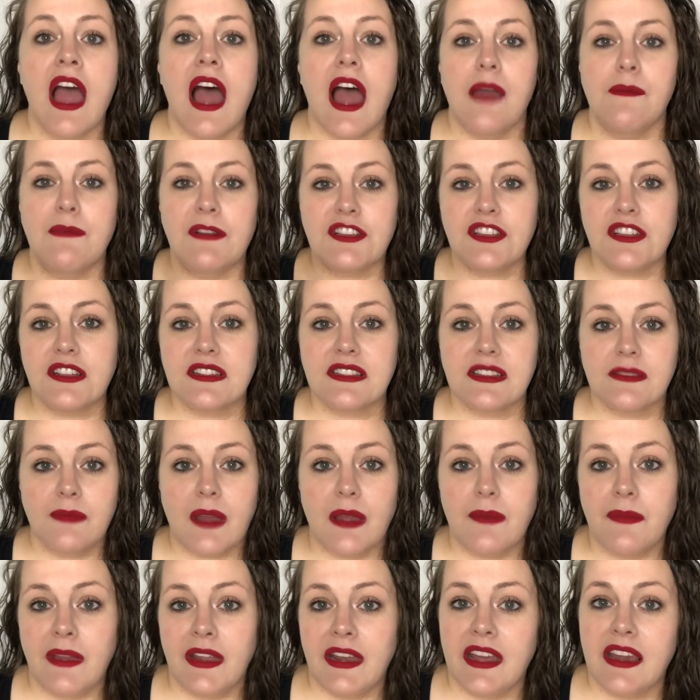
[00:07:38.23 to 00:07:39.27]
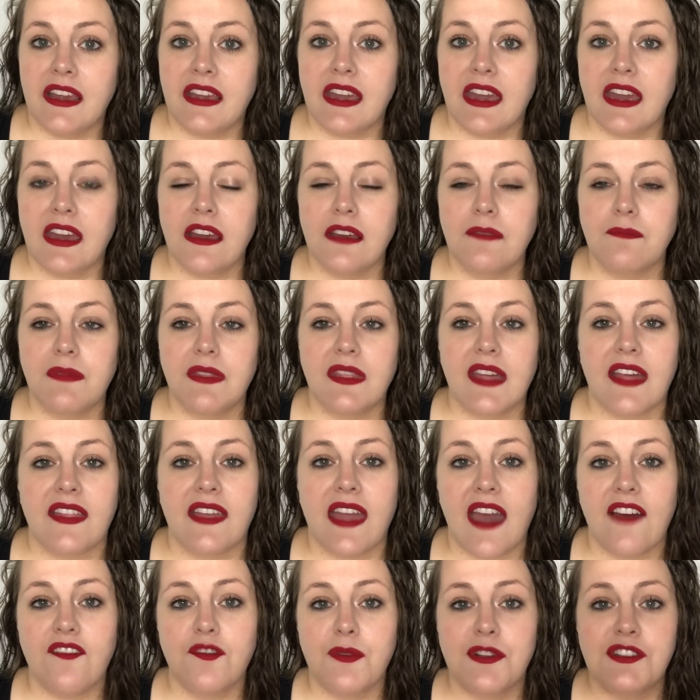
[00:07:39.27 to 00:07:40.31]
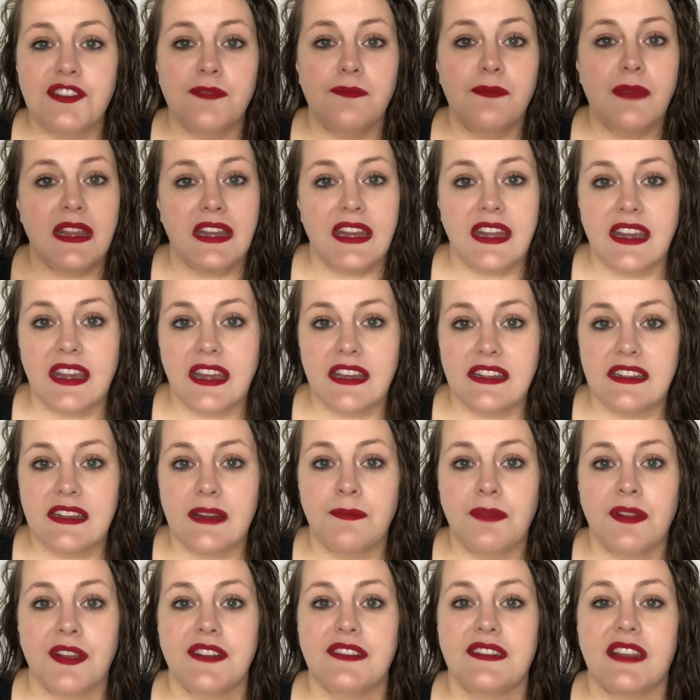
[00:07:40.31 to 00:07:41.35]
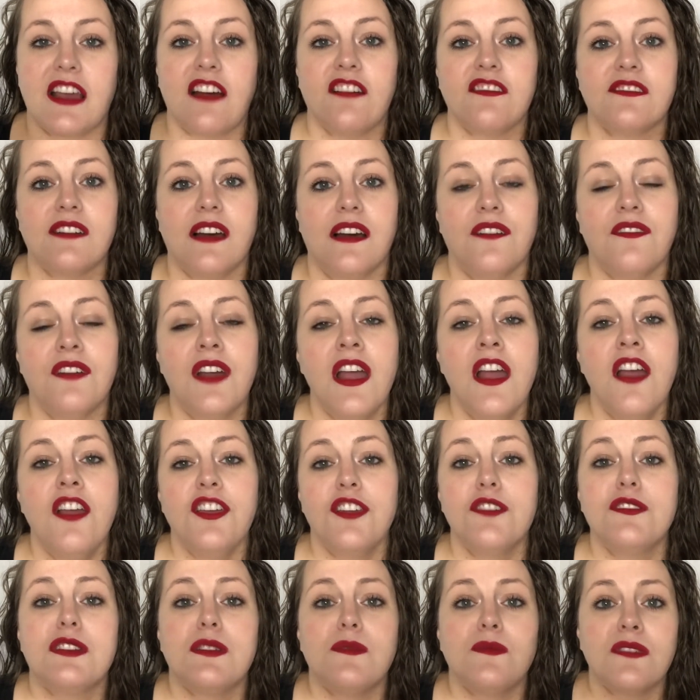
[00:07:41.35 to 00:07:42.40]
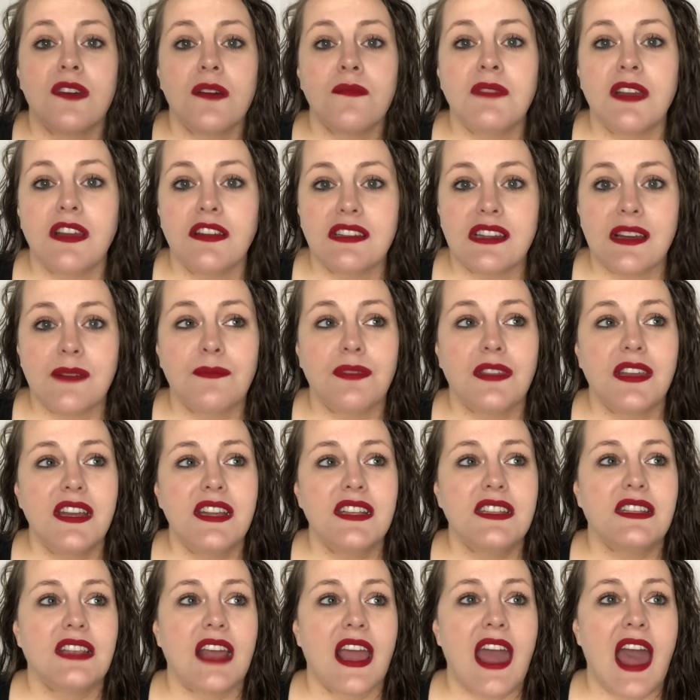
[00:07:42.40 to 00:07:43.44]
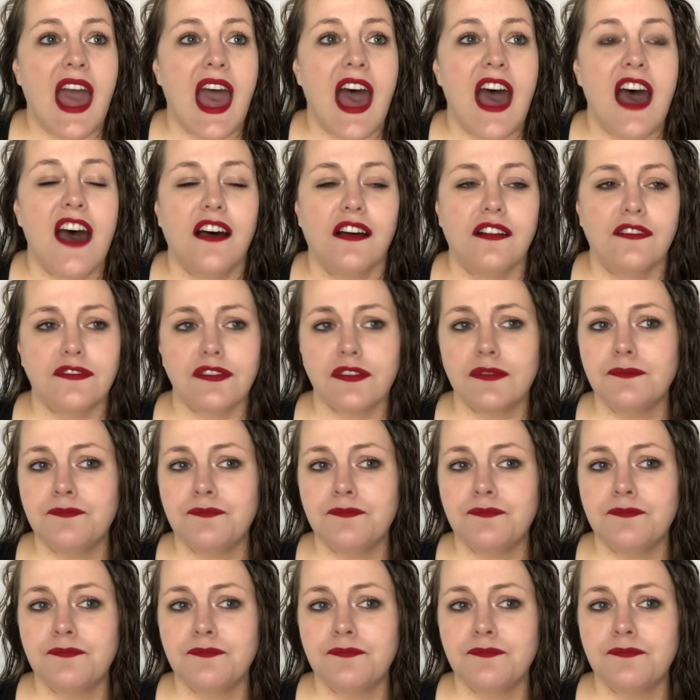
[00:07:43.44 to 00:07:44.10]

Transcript: I mentioned this in my media kit, that they have a bunch of media kit templates. They also have YouTube thumbnail templates. They have